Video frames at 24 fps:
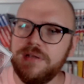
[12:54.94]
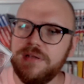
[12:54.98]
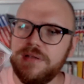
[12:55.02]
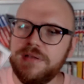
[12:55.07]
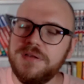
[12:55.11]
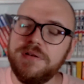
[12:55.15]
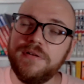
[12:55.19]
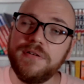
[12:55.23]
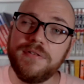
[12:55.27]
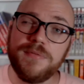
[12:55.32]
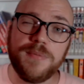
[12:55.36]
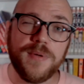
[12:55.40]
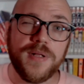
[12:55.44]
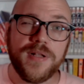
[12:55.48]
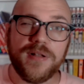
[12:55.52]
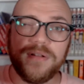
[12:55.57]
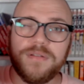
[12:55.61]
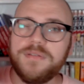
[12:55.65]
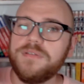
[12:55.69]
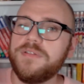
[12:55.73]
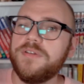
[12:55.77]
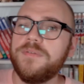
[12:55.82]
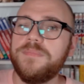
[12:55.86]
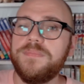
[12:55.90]
Here as
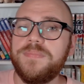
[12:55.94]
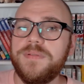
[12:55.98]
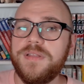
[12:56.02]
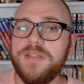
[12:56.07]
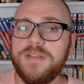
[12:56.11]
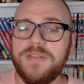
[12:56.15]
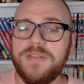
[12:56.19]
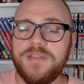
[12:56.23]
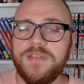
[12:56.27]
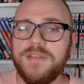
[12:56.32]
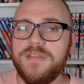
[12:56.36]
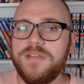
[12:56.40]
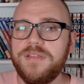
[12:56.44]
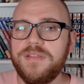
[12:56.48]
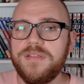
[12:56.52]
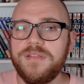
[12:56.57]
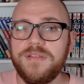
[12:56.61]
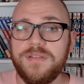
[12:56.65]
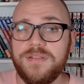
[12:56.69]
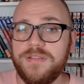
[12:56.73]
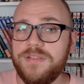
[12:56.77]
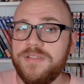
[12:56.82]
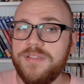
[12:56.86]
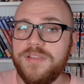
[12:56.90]
well, completely
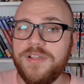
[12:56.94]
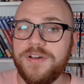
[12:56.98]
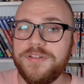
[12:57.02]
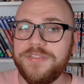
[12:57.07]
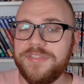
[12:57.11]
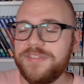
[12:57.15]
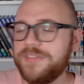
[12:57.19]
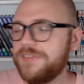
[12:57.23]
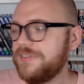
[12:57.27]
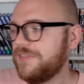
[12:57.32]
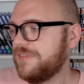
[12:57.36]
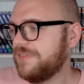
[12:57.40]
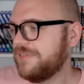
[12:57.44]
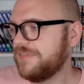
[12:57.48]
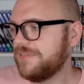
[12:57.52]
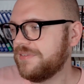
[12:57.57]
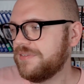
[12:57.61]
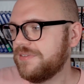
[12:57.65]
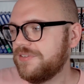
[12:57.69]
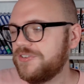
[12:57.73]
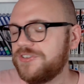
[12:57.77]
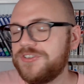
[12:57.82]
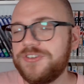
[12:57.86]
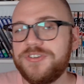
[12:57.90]
not
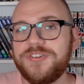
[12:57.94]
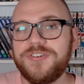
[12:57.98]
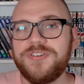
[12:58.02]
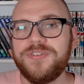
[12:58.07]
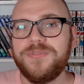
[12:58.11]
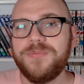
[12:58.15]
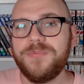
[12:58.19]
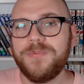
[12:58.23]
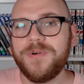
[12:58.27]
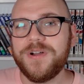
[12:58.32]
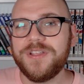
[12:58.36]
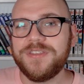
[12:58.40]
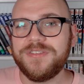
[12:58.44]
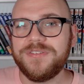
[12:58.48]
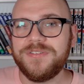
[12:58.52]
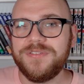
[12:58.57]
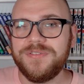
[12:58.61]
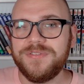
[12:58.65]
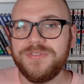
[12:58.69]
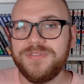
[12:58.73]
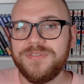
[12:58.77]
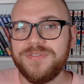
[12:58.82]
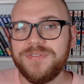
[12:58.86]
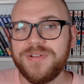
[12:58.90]
sure what
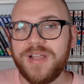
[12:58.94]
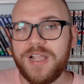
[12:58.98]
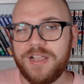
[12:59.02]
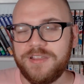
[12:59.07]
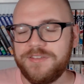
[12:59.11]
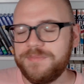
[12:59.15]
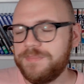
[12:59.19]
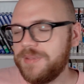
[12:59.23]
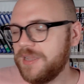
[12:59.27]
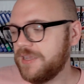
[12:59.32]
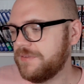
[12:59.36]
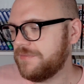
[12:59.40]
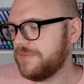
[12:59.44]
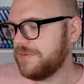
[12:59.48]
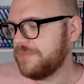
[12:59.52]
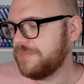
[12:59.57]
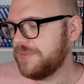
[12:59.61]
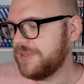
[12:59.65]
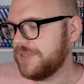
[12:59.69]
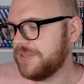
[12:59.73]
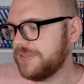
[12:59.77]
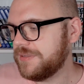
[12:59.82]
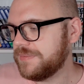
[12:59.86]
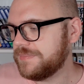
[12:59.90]
to expect from
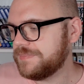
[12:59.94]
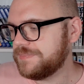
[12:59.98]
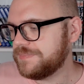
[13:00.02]
it.